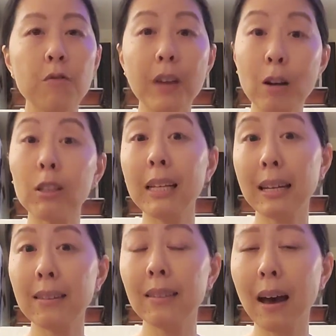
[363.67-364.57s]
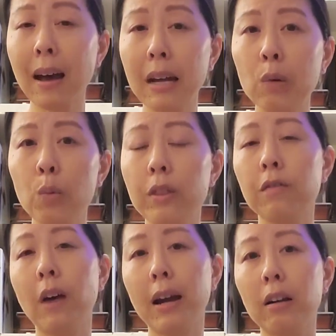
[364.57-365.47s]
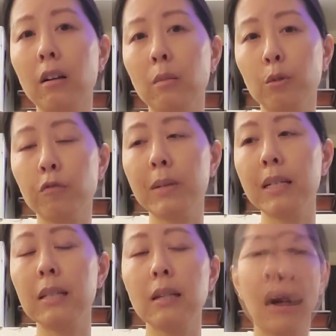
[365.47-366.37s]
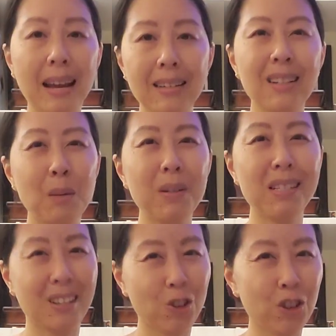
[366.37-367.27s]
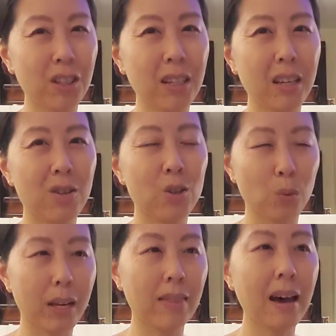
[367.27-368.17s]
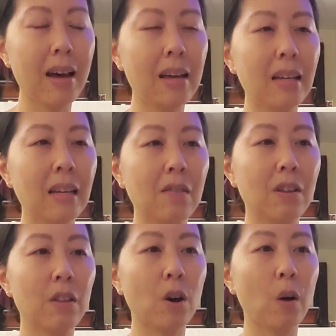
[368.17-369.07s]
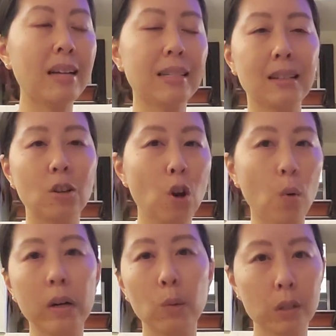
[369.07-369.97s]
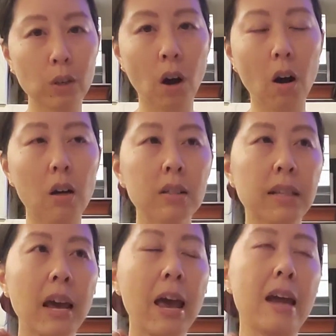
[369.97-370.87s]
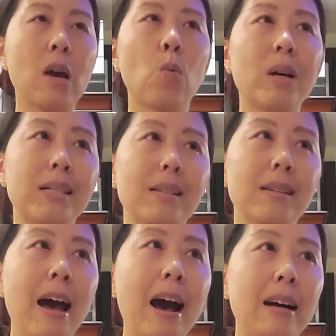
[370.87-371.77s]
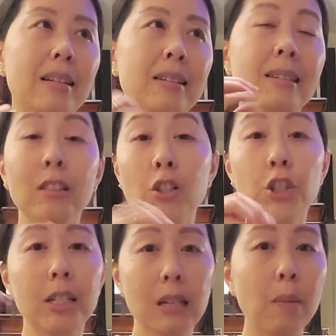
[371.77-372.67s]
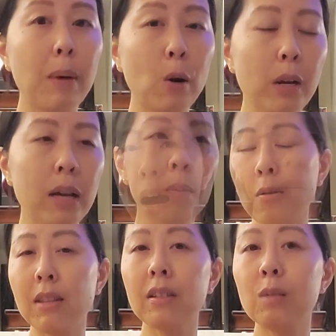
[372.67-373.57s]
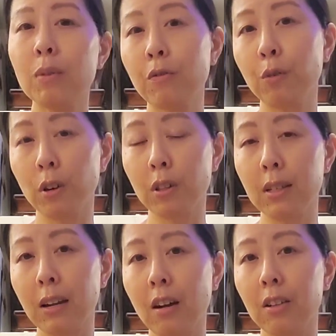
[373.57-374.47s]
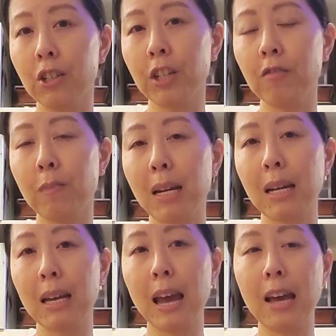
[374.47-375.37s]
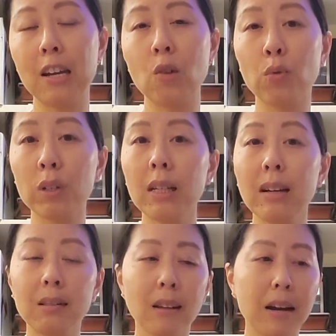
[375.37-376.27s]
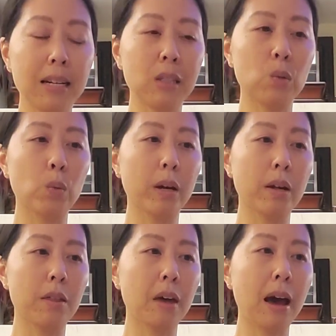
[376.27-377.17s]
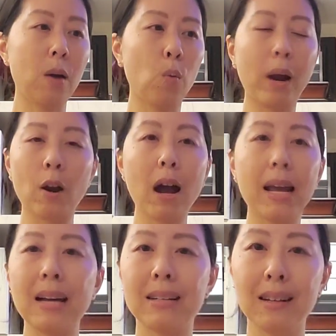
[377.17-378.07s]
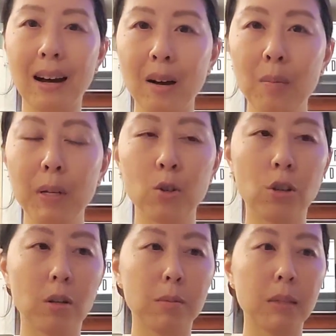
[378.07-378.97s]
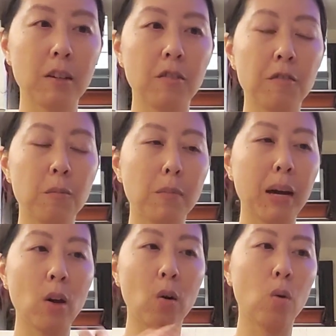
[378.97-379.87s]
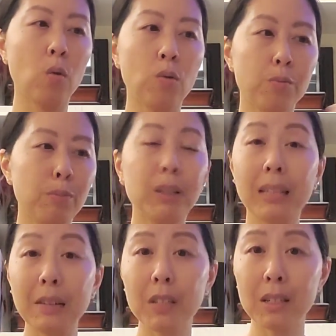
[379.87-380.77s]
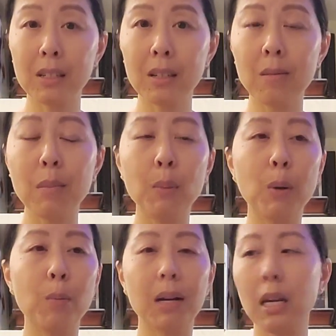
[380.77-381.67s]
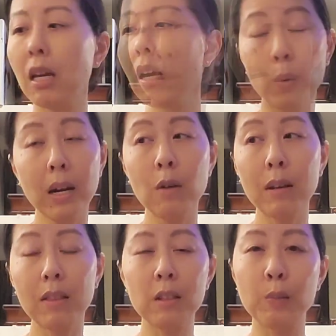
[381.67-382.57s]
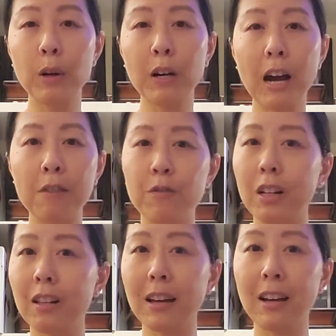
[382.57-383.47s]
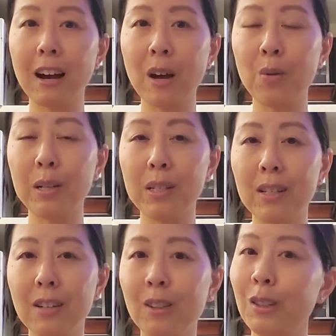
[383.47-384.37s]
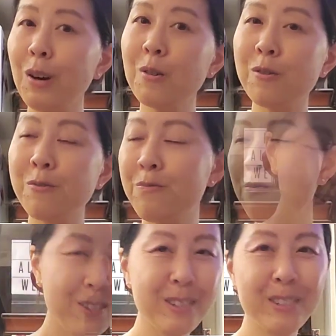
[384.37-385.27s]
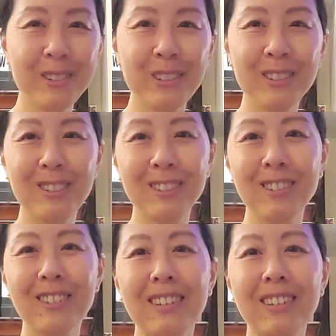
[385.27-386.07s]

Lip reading: fairly in line with the FIRE movement, I ended up essentially doing that even though I didn't know what it was called and I wasn't as diligent about it. I read this before The Psychology of Money, and it really aligns with where I ended up in terms of my own belief system about money. So when I read this book, I felt like I wasn't alone. Ooh.